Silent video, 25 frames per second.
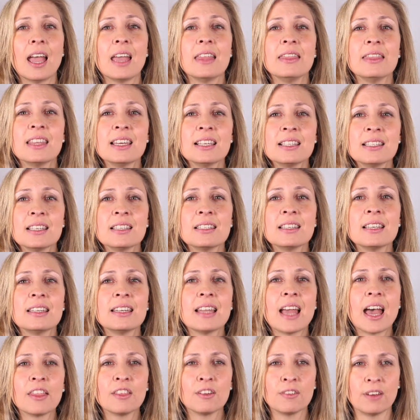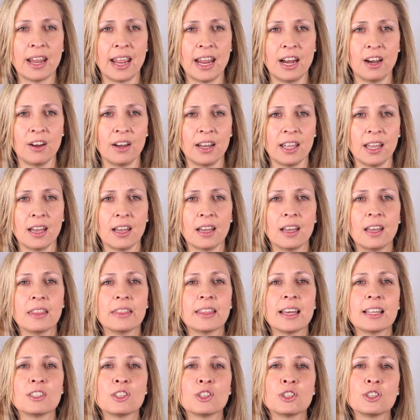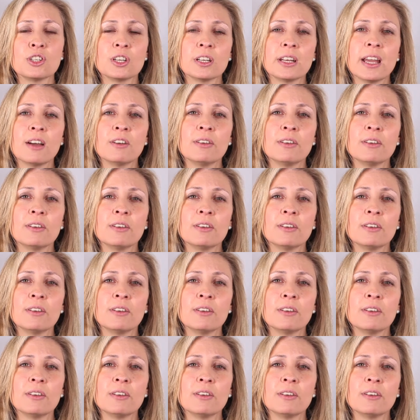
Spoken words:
And this is another area that stood